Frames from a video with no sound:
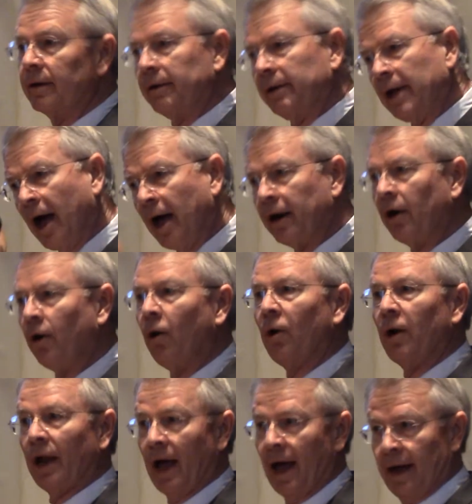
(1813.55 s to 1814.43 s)
a
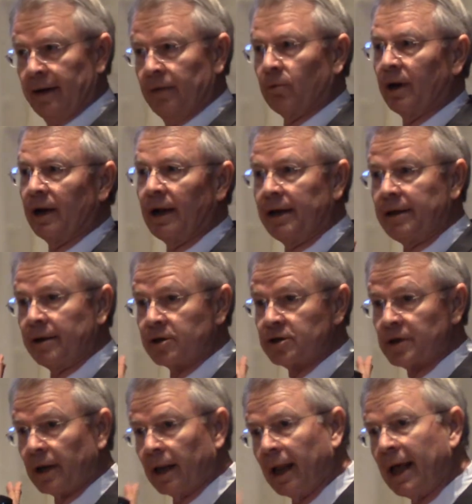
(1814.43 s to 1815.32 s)
whole lot. Really,
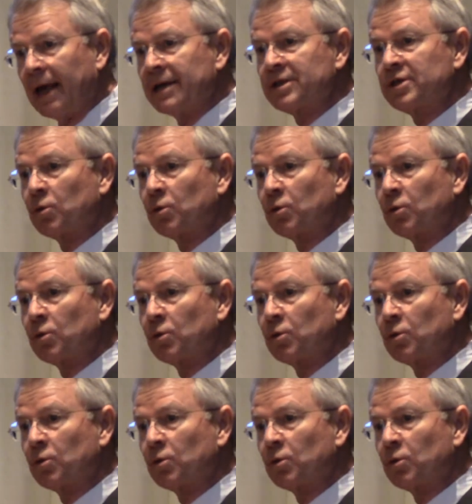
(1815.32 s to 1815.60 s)
there's less